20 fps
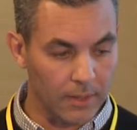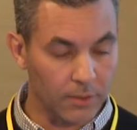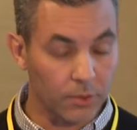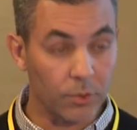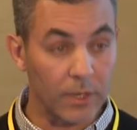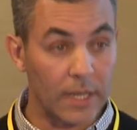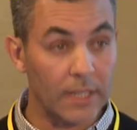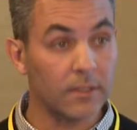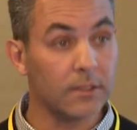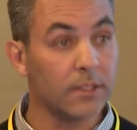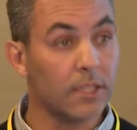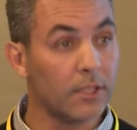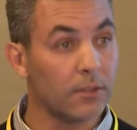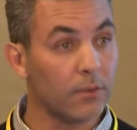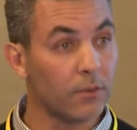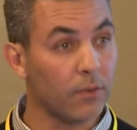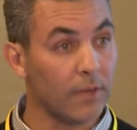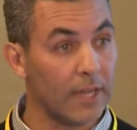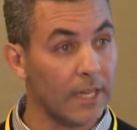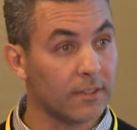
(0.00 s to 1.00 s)
transient,
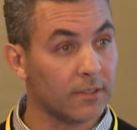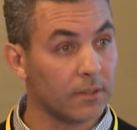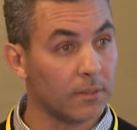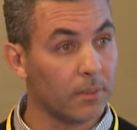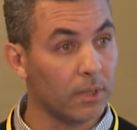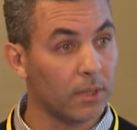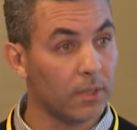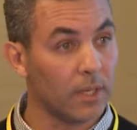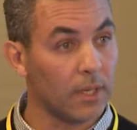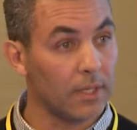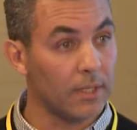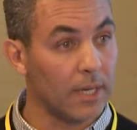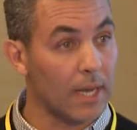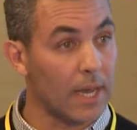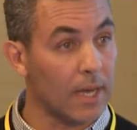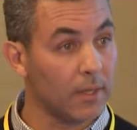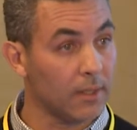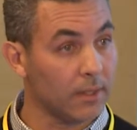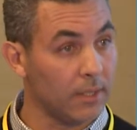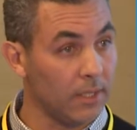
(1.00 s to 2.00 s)
flexible,
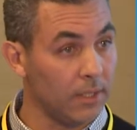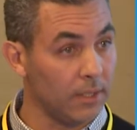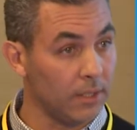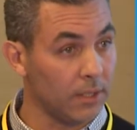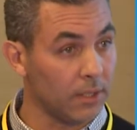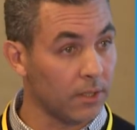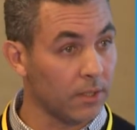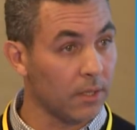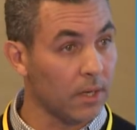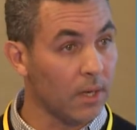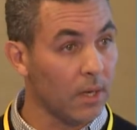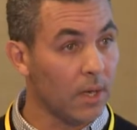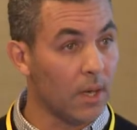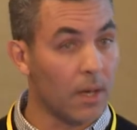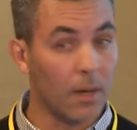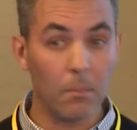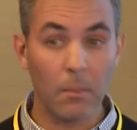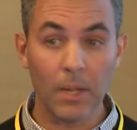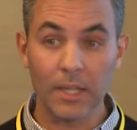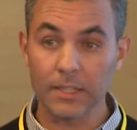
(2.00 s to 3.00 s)
nonlinear,
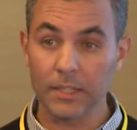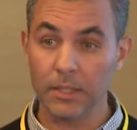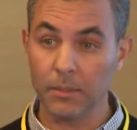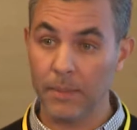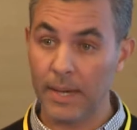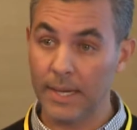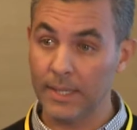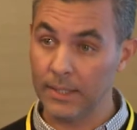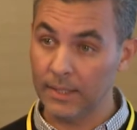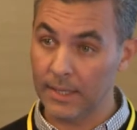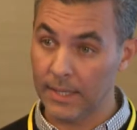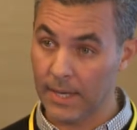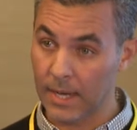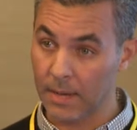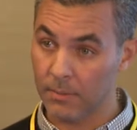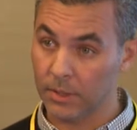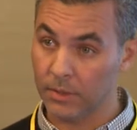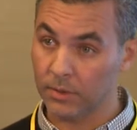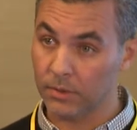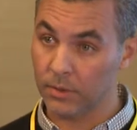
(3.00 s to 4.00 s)
multi-body
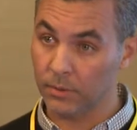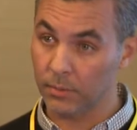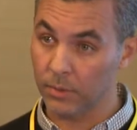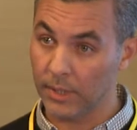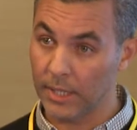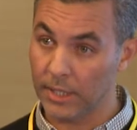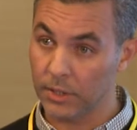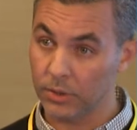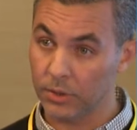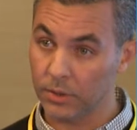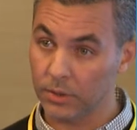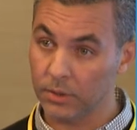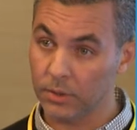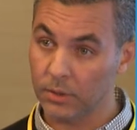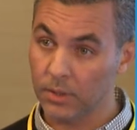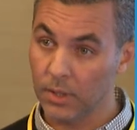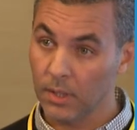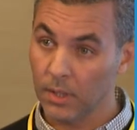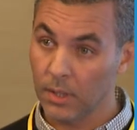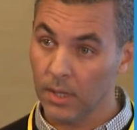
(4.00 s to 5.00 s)
dynamic
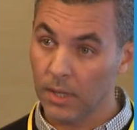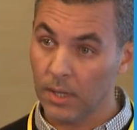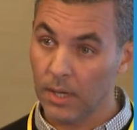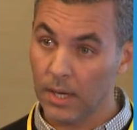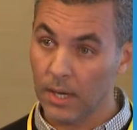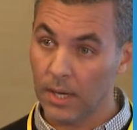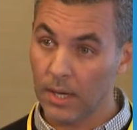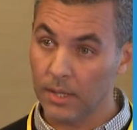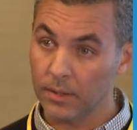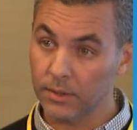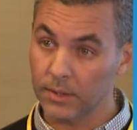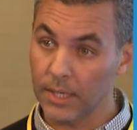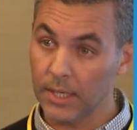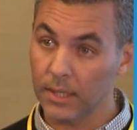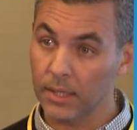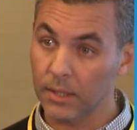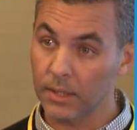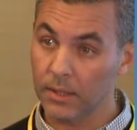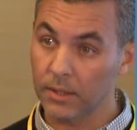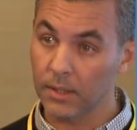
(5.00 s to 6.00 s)
simulations,
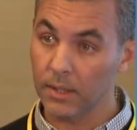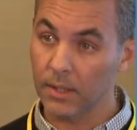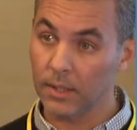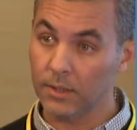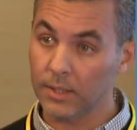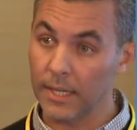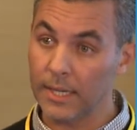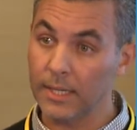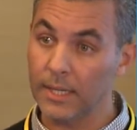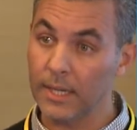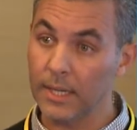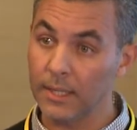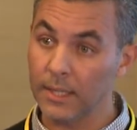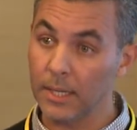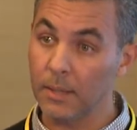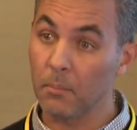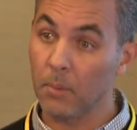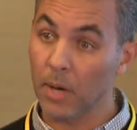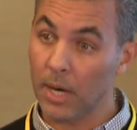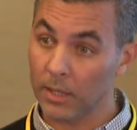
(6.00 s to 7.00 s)
taking
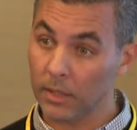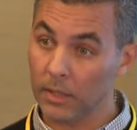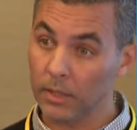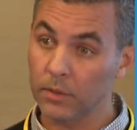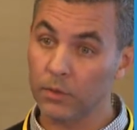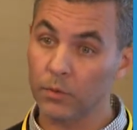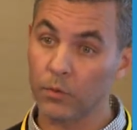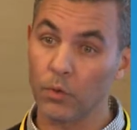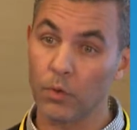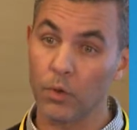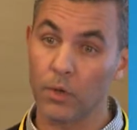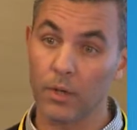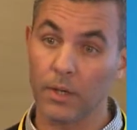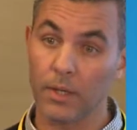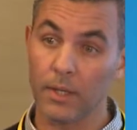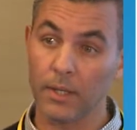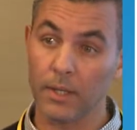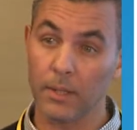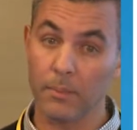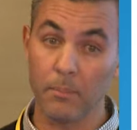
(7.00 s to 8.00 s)
in models
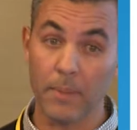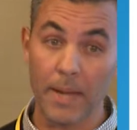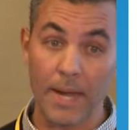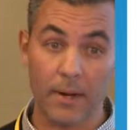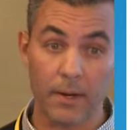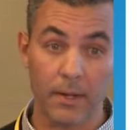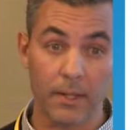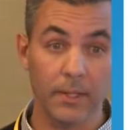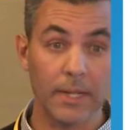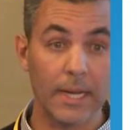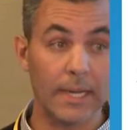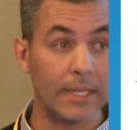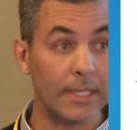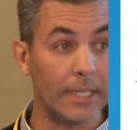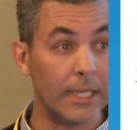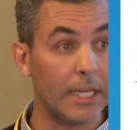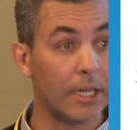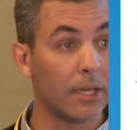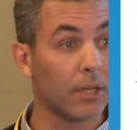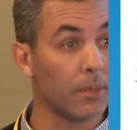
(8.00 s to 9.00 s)
for bearing and
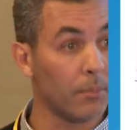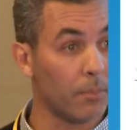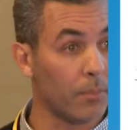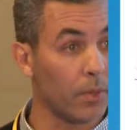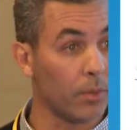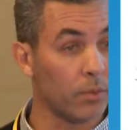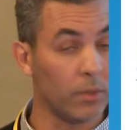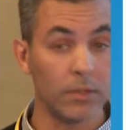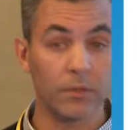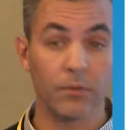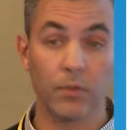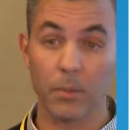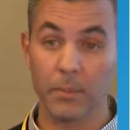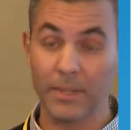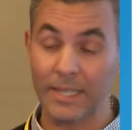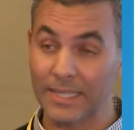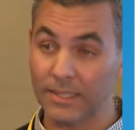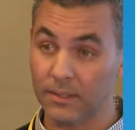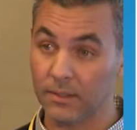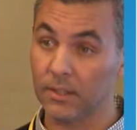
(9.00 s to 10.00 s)
gear components from
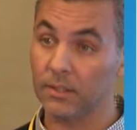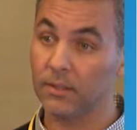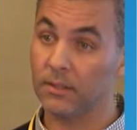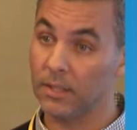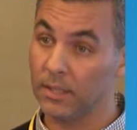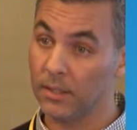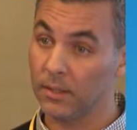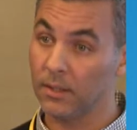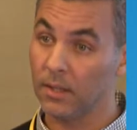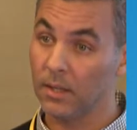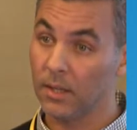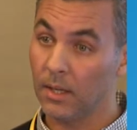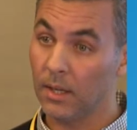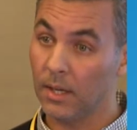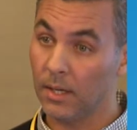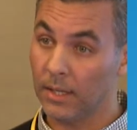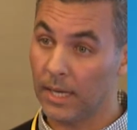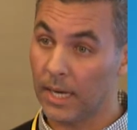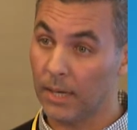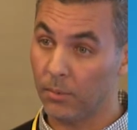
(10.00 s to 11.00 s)
an existing
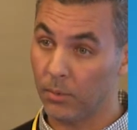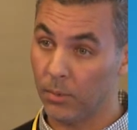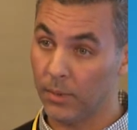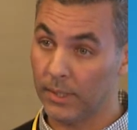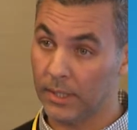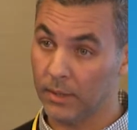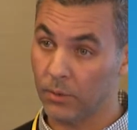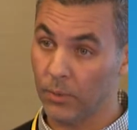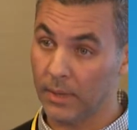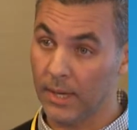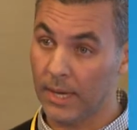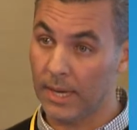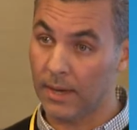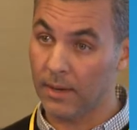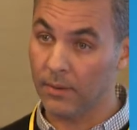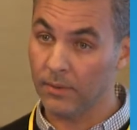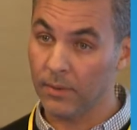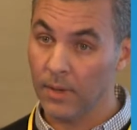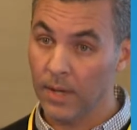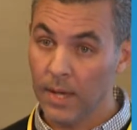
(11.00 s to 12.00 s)
library that we
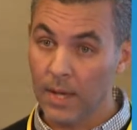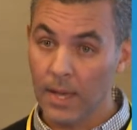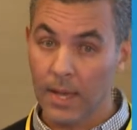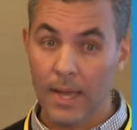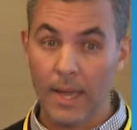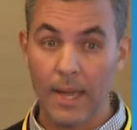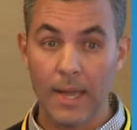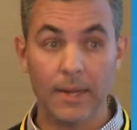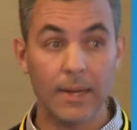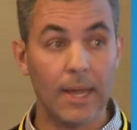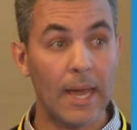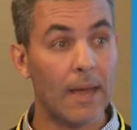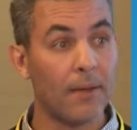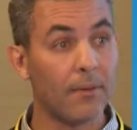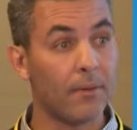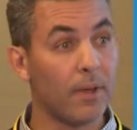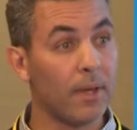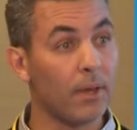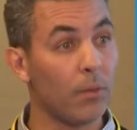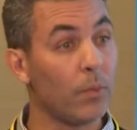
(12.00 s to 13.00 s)
have, and
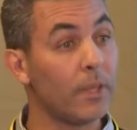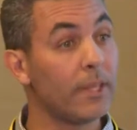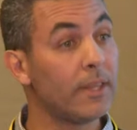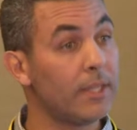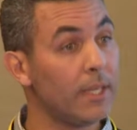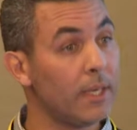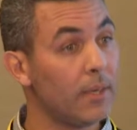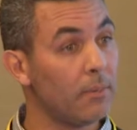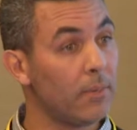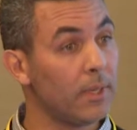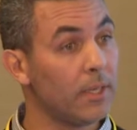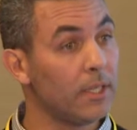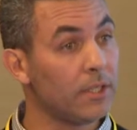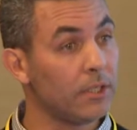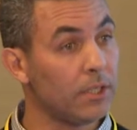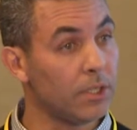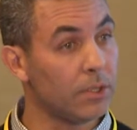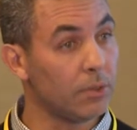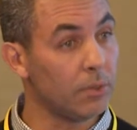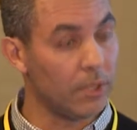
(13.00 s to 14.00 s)
have with the
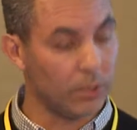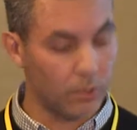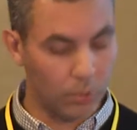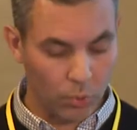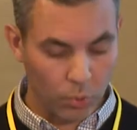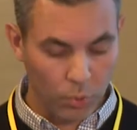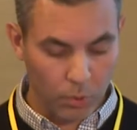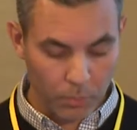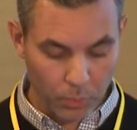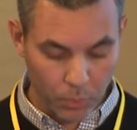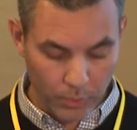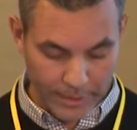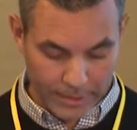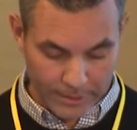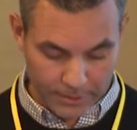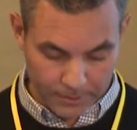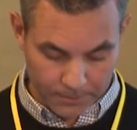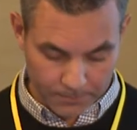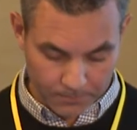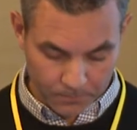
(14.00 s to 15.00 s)
ability to
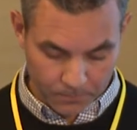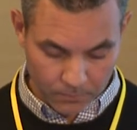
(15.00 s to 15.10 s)
incorporate